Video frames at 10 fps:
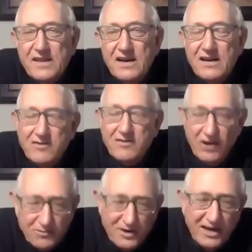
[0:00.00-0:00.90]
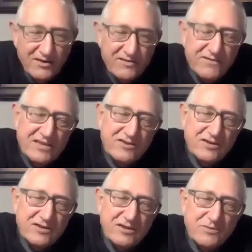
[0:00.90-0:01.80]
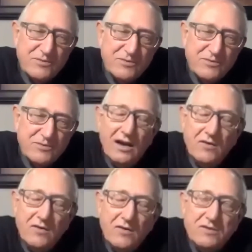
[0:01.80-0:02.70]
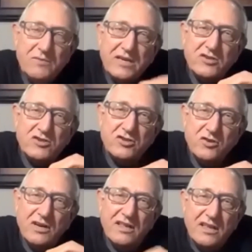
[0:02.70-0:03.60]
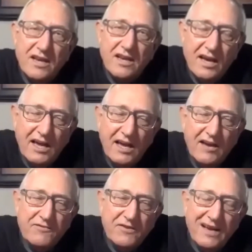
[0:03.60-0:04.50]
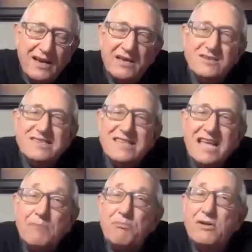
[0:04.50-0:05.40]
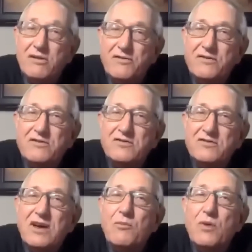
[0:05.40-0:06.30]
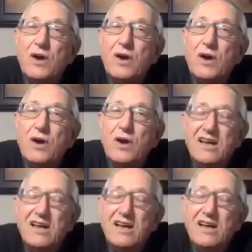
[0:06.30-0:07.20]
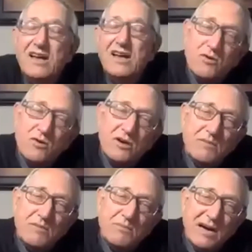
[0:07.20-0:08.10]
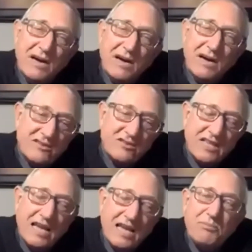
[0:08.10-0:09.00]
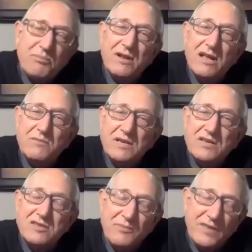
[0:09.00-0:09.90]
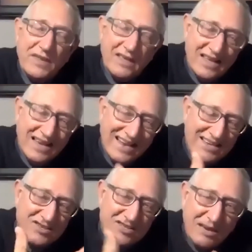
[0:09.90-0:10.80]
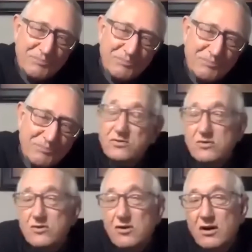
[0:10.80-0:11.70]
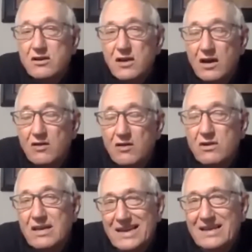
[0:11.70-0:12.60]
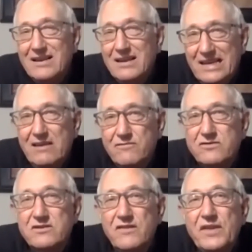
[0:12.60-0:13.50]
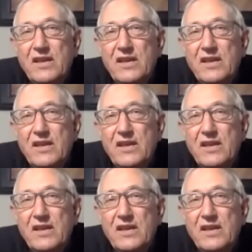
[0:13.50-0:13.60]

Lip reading: I grow my own vegetables, and I always make sure that I have a staple somewhere. And when I talk about a staple, I mean something that has substance, because you can't only eat leaves.